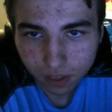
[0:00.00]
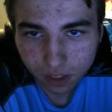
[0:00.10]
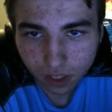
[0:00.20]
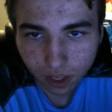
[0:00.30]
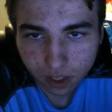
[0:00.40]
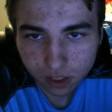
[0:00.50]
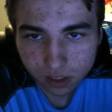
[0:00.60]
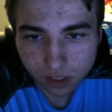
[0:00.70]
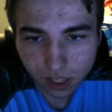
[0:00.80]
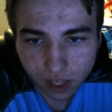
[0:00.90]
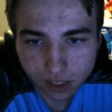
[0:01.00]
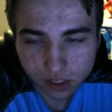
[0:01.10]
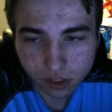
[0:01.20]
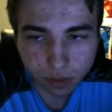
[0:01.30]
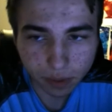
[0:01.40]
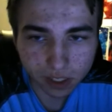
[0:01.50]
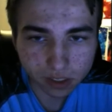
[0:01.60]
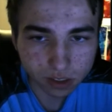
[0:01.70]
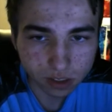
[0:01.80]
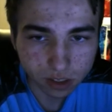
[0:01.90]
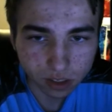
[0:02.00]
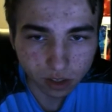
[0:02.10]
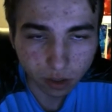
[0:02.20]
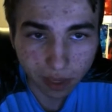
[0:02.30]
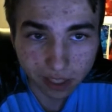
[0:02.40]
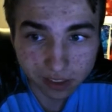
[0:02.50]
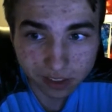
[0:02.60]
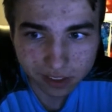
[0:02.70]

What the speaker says: Okay, so that's 2 to pass. No pass.